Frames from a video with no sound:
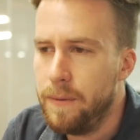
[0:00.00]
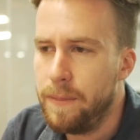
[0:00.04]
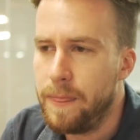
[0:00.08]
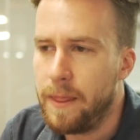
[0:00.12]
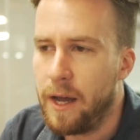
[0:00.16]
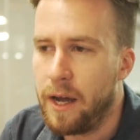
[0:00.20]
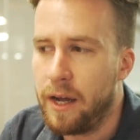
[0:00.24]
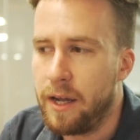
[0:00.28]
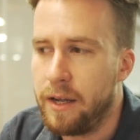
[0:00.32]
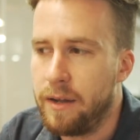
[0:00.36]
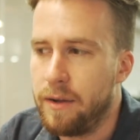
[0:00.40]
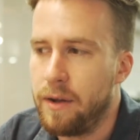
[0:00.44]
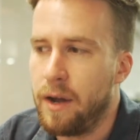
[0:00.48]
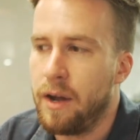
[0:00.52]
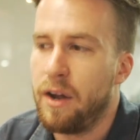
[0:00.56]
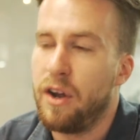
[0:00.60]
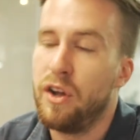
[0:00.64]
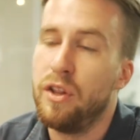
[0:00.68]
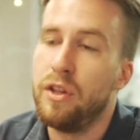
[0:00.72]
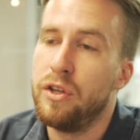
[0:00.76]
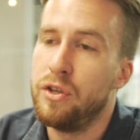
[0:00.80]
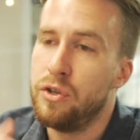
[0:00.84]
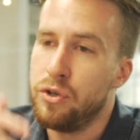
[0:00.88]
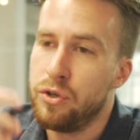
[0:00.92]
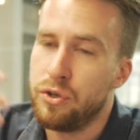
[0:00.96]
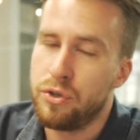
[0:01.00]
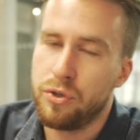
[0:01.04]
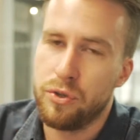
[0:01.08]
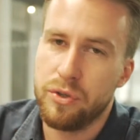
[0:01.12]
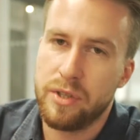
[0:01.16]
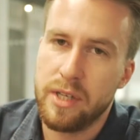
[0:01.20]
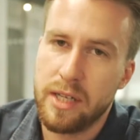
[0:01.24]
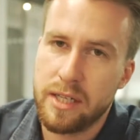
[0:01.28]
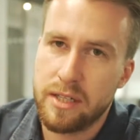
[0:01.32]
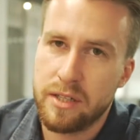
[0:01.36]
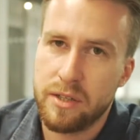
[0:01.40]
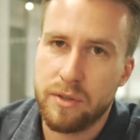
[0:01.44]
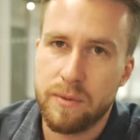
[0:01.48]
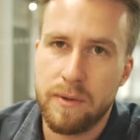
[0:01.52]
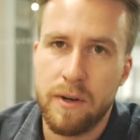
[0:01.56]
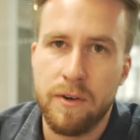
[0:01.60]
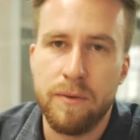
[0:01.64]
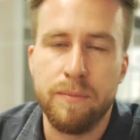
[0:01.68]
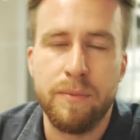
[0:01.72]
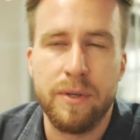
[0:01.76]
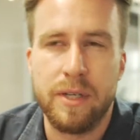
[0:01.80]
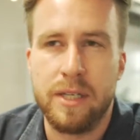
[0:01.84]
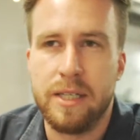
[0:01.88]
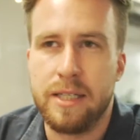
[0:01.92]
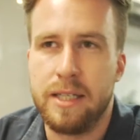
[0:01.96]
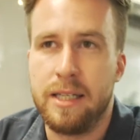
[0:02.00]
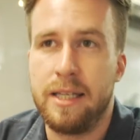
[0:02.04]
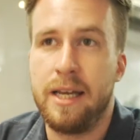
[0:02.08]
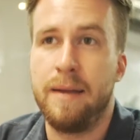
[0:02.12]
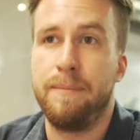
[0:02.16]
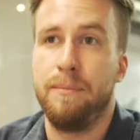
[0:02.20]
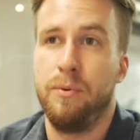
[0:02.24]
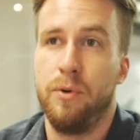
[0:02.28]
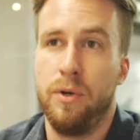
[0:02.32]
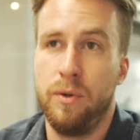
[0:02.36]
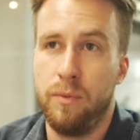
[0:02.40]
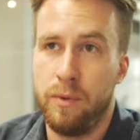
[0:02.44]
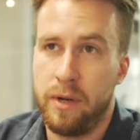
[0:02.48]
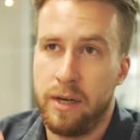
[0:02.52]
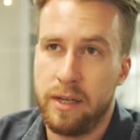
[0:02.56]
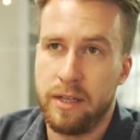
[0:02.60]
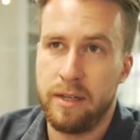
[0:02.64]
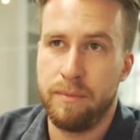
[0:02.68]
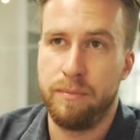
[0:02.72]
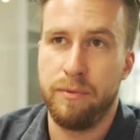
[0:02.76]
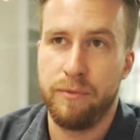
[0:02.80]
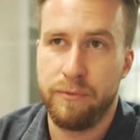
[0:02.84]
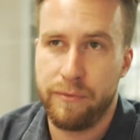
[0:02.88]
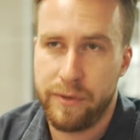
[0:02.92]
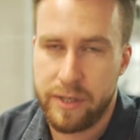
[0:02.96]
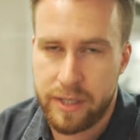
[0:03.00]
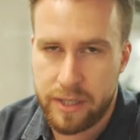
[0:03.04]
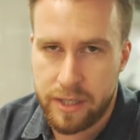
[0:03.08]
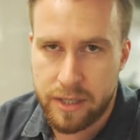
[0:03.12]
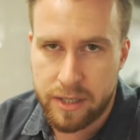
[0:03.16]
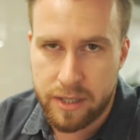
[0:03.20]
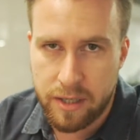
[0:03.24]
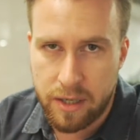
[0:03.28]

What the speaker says: I only use 2012 because at that point one of their professors,